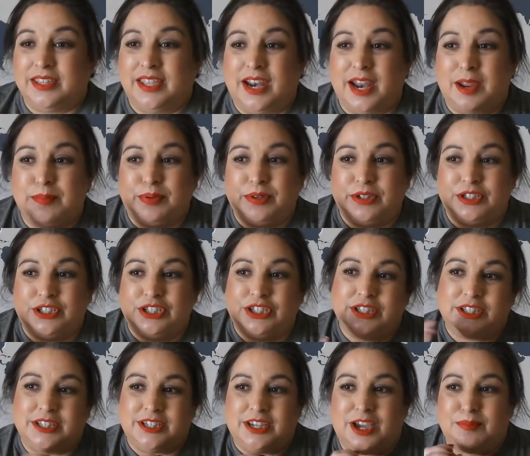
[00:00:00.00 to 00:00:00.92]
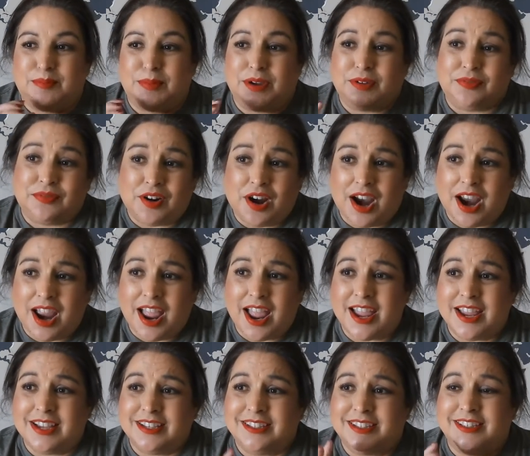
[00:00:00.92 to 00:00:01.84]
then I put chili on my
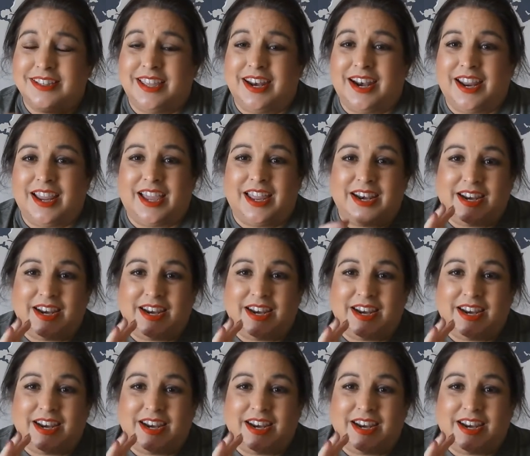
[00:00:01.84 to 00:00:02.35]
fries, and then I